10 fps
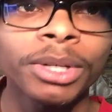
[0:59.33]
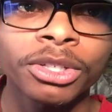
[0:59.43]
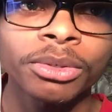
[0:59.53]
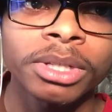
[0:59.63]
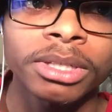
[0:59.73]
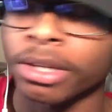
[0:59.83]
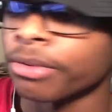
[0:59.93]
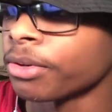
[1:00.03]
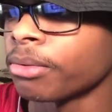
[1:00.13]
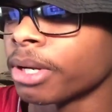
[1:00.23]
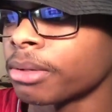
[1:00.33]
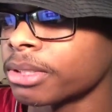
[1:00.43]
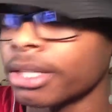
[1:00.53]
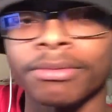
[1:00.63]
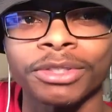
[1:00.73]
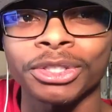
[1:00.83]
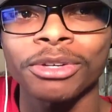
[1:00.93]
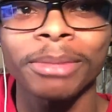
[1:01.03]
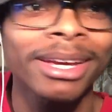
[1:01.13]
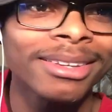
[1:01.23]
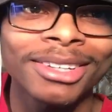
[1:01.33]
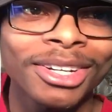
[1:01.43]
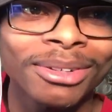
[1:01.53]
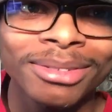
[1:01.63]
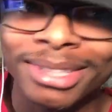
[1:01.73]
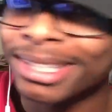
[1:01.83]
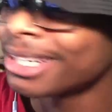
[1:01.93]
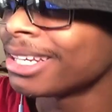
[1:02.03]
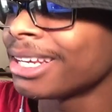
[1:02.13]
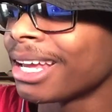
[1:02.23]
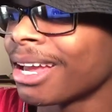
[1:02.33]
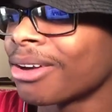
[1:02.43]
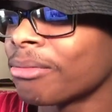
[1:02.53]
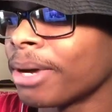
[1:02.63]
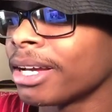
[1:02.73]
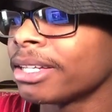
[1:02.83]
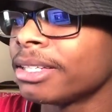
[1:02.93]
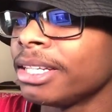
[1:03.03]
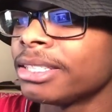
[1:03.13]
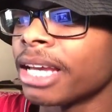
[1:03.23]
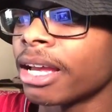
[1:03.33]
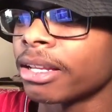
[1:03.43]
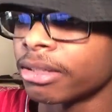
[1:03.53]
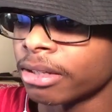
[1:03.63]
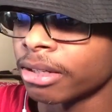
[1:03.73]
he wanted to do this interview and I was like, for sure, man, you know, I don't mind. He's got,